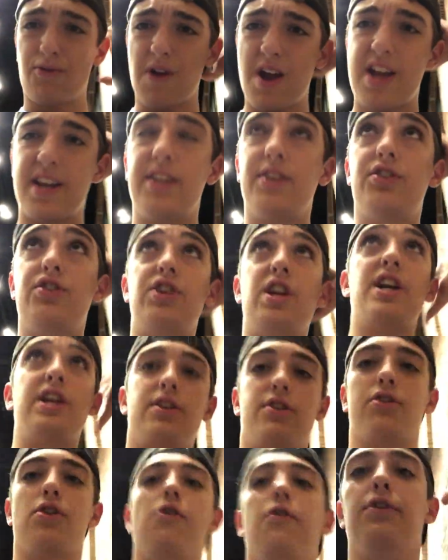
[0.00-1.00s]
ride has
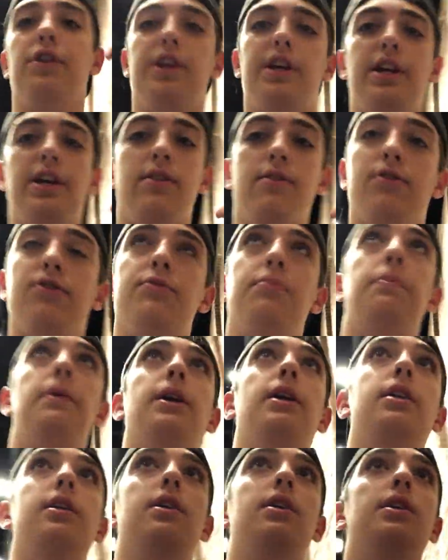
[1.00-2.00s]
changed over the years,
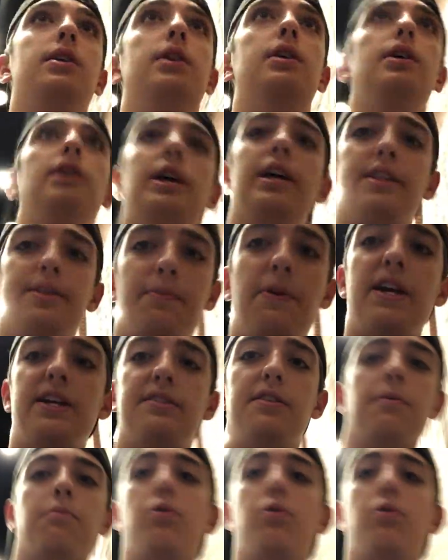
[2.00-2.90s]
but its basic